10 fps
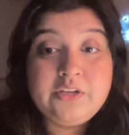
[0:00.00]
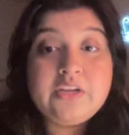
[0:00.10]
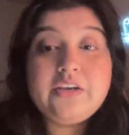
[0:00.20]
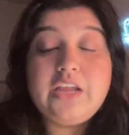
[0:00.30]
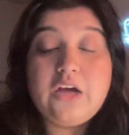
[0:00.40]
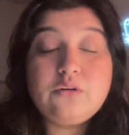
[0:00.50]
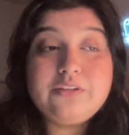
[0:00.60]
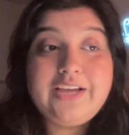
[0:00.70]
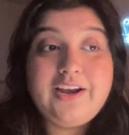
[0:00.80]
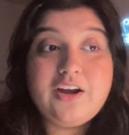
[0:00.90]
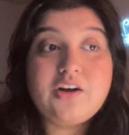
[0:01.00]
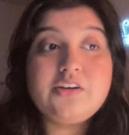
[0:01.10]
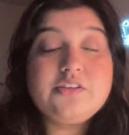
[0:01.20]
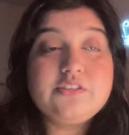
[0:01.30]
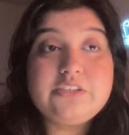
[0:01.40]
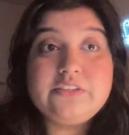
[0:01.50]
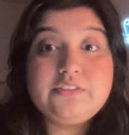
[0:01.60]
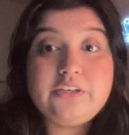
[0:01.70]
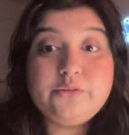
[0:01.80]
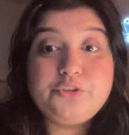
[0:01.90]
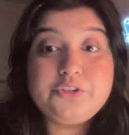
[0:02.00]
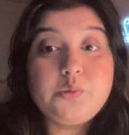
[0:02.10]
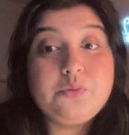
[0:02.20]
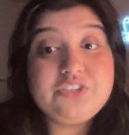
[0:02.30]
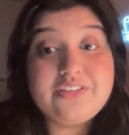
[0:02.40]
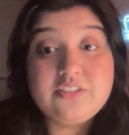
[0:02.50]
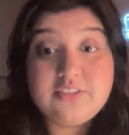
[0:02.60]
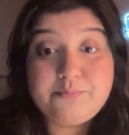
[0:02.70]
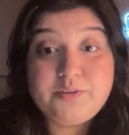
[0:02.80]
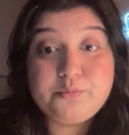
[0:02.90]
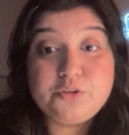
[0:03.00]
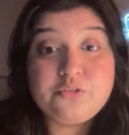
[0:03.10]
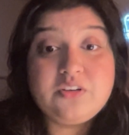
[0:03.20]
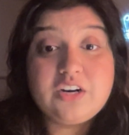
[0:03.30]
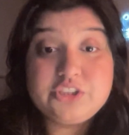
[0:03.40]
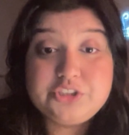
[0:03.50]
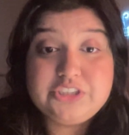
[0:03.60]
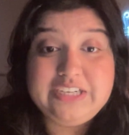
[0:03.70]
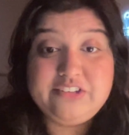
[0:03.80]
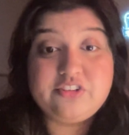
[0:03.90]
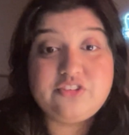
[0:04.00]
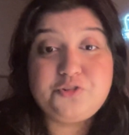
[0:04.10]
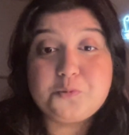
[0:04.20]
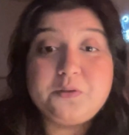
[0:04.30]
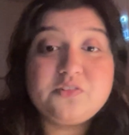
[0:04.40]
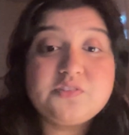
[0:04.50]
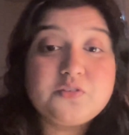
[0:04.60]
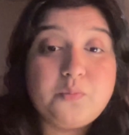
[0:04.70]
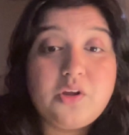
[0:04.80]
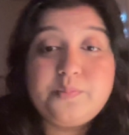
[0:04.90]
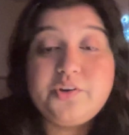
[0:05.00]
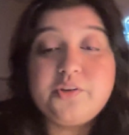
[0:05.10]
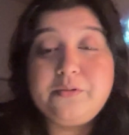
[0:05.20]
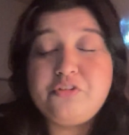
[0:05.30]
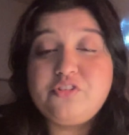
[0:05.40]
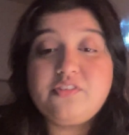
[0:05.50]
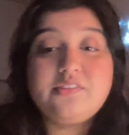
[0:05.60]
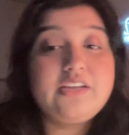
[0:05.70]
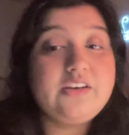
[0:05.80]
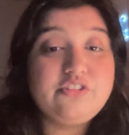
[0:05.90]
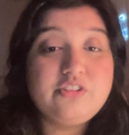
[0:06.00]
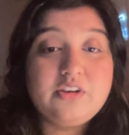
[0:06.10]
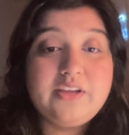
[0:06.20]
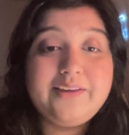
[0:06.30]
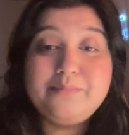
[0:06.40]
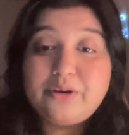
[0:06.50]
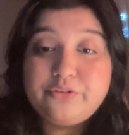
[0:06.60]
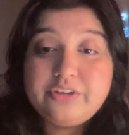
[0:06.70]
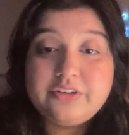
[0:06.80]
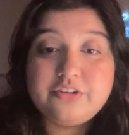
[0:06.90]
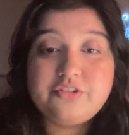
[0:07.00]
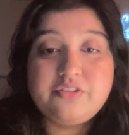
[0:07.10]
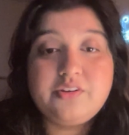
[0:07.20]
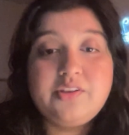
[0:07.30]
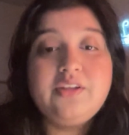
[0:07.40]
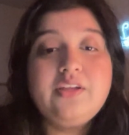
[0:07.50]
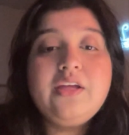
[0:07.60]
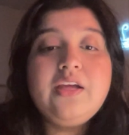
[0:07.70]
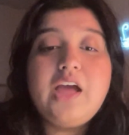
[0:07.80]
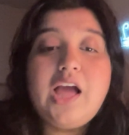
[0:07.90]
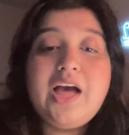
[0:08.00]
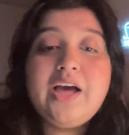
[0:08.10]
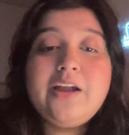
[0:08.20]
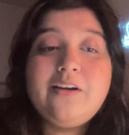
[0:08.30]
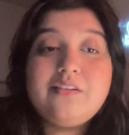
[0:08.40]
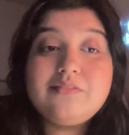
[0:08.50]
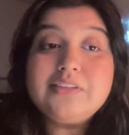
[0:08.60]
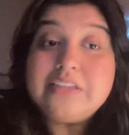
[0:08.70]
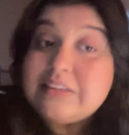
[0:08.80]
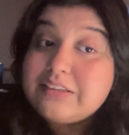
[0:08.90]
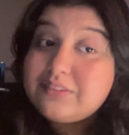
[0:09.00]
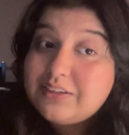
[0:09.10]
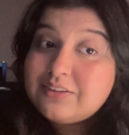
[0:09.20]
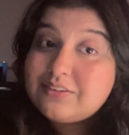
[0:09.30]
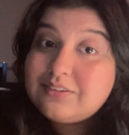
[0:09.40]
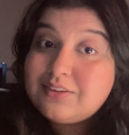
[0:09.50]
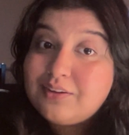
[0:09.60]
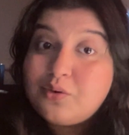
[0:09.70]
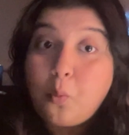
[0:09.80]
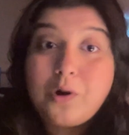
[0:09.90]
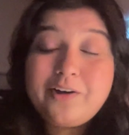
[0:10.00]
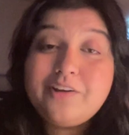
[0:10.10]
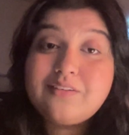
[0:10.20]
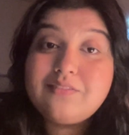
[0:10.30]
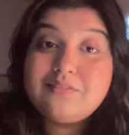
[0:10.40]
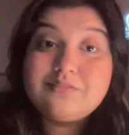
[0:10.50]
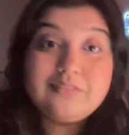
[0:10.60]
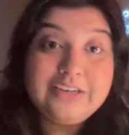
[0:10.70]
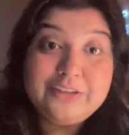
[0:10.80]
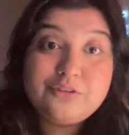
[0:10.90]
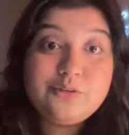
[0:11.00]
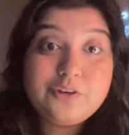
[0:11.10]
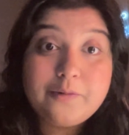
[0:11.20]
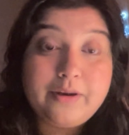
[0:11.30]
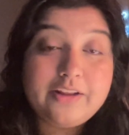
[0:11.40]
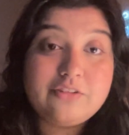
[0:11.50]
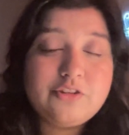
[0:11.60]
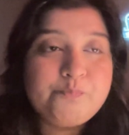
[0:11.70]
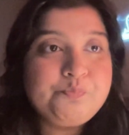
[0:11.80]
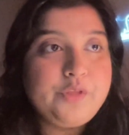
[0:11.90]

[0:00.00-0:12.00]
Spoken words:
Now, there are certain solutions which are susceptible to large changes just because of small perturbations in their initial and boundary condition. And this is what leads to turbulence.